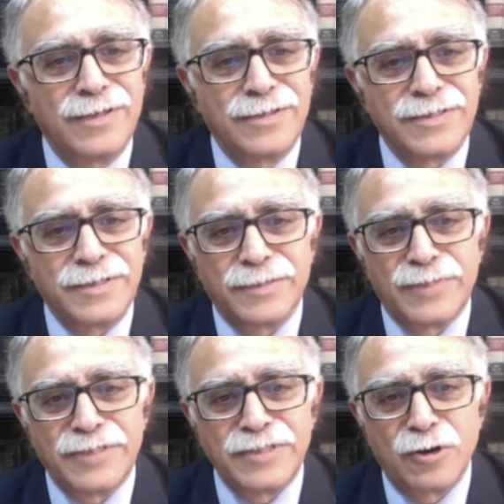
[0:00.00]
See, the
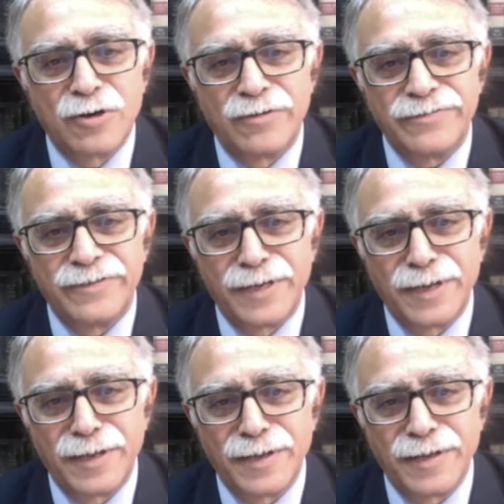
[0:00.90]
bedrock of
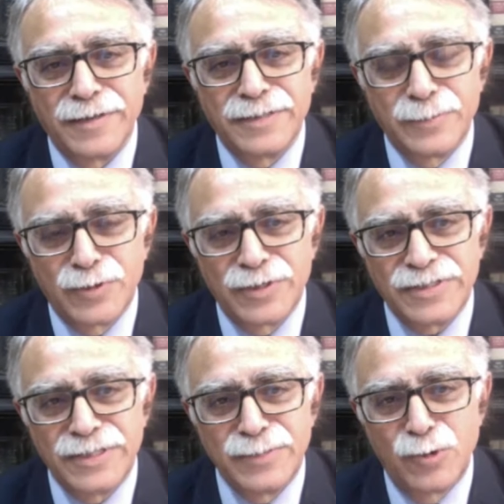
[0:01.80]
any
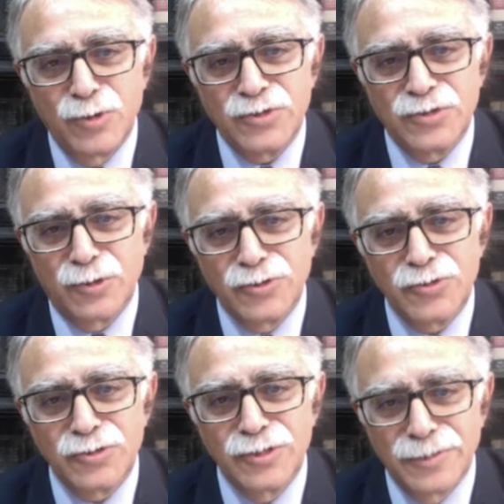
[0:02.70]
democracy, more so the
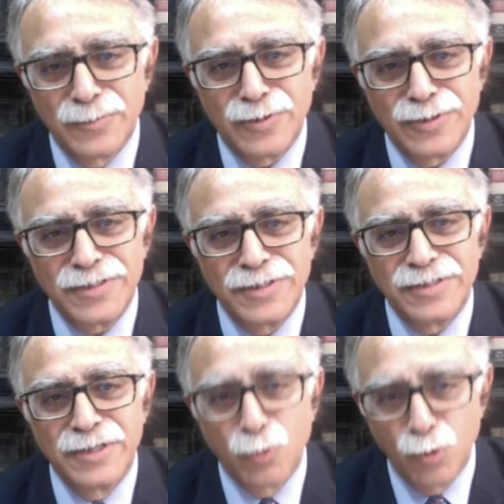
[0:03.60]
constitutional democracy,
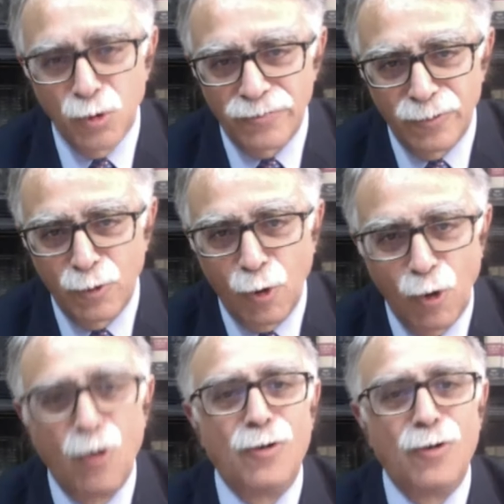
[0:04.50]
is the rule of law.